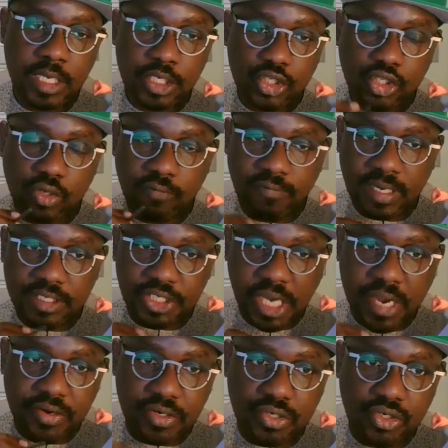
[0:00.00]
So
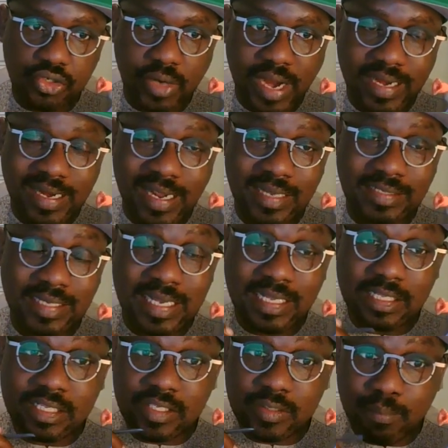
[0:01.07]
vaginal dryness,
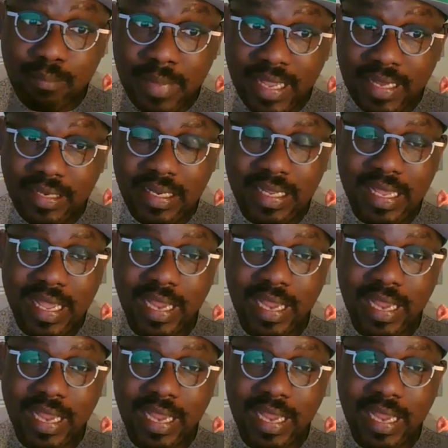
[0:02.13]
it's mainly